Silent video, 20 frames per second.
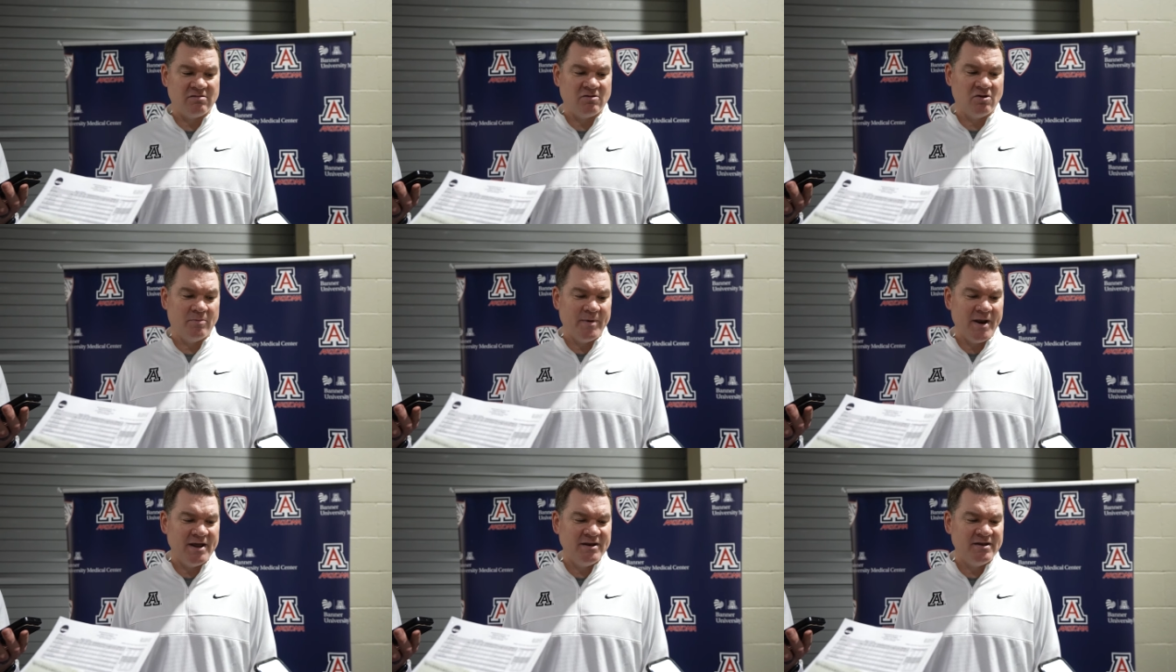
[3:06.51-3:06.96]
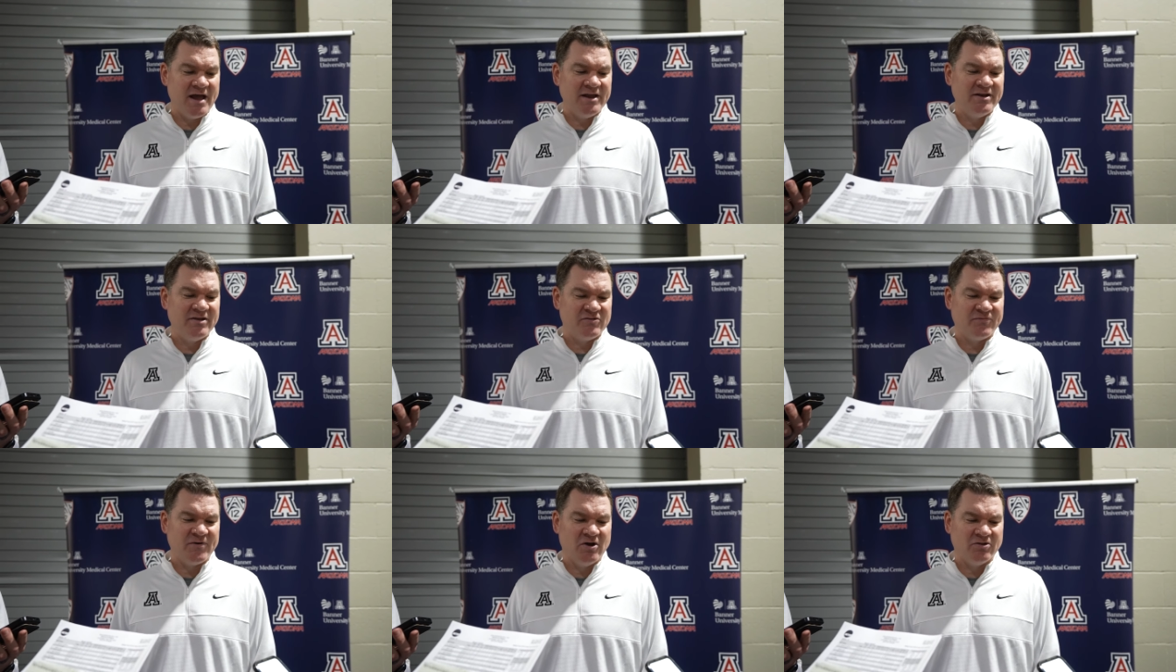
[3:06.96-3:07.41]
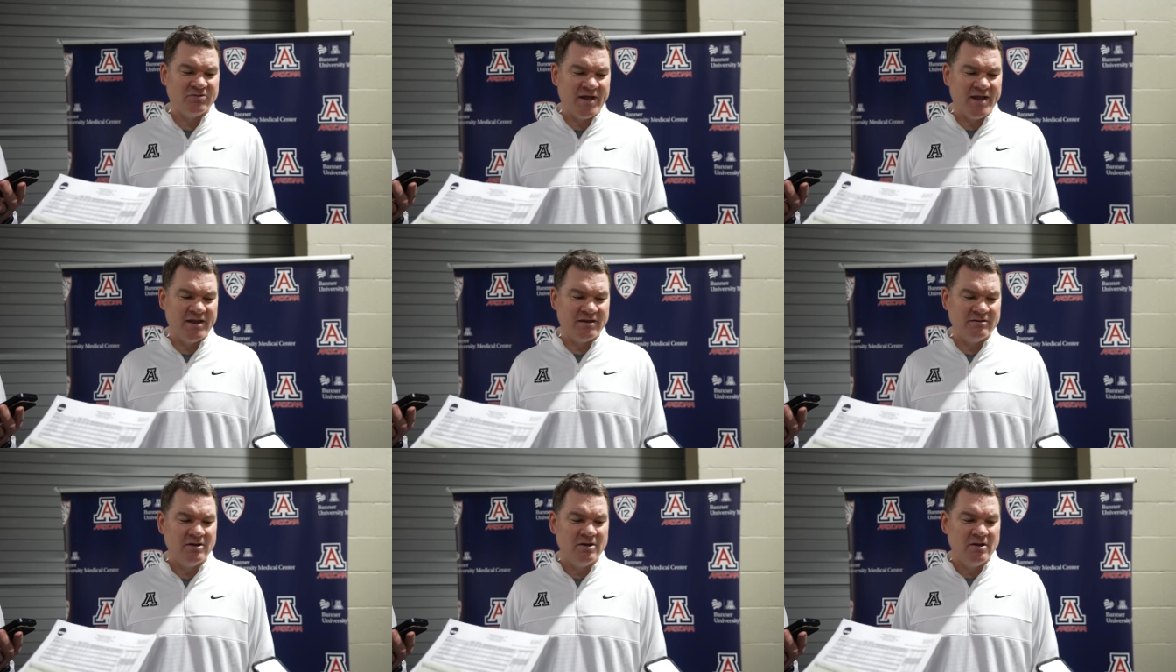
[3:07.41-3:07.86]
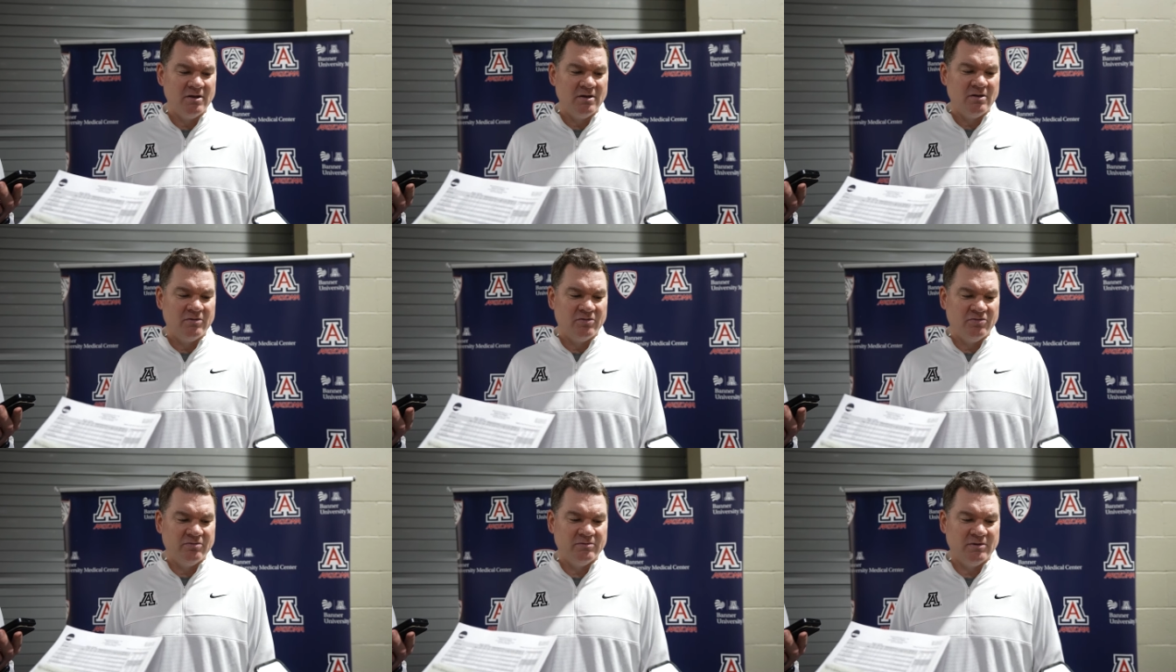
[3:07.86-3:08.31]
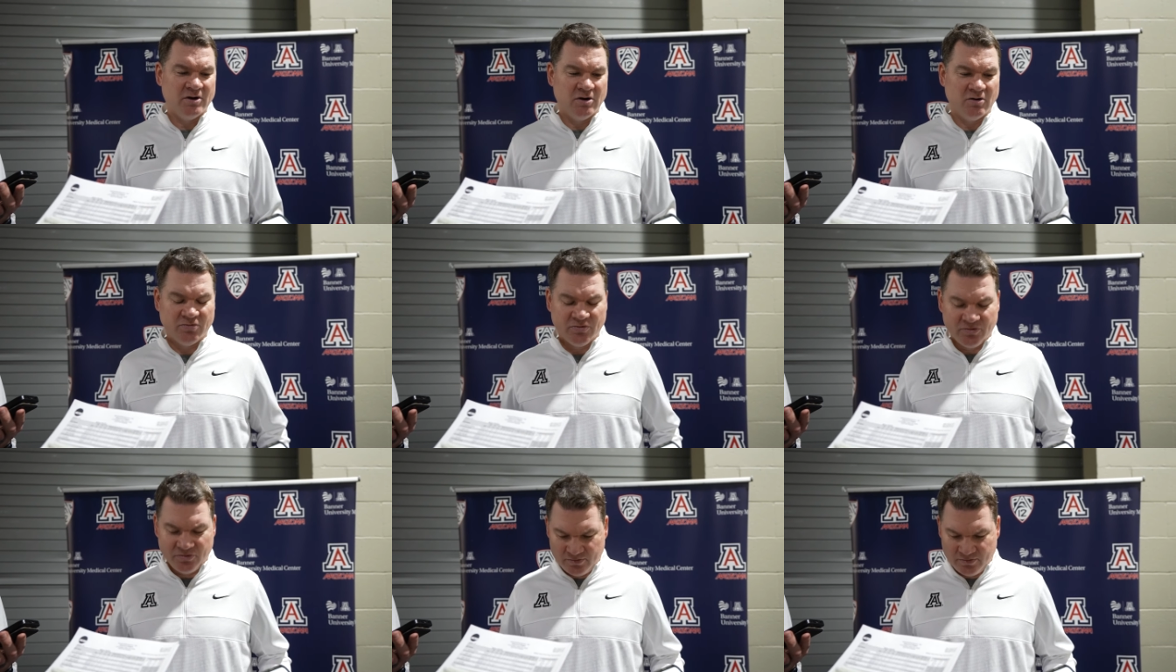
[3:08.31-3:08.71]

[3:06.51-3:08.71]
So, but I, I just felt like, you know